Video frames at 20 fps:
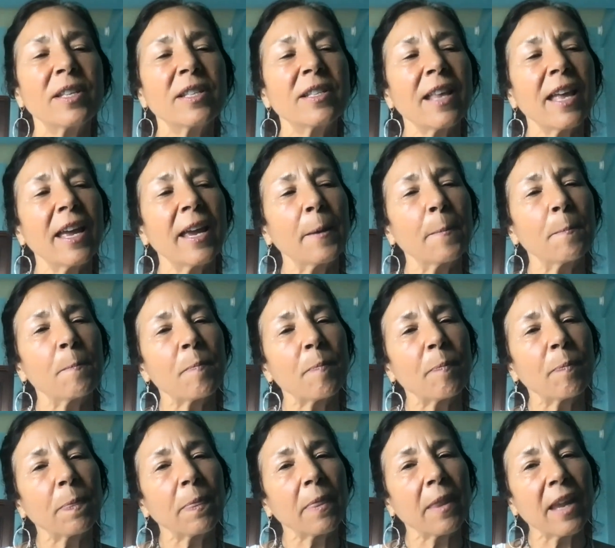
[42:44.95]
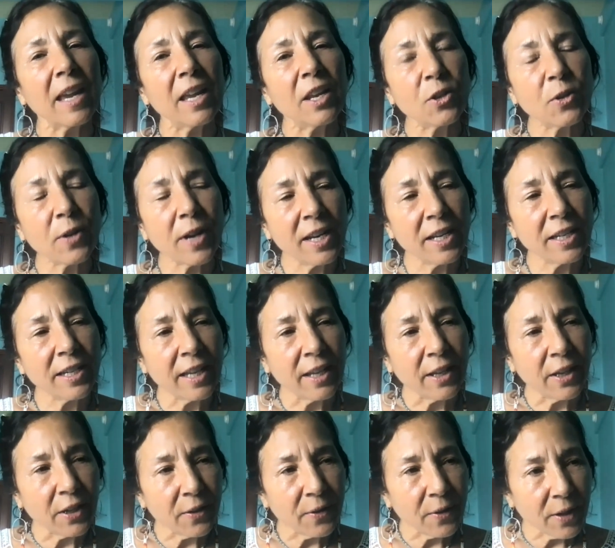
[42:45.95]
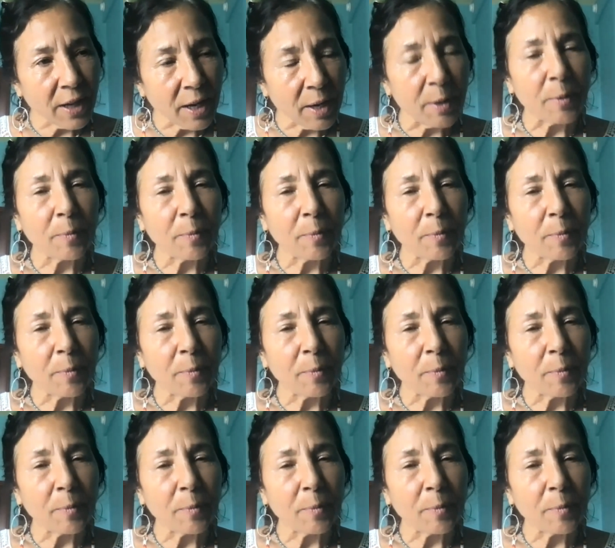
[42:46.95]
it's like trying to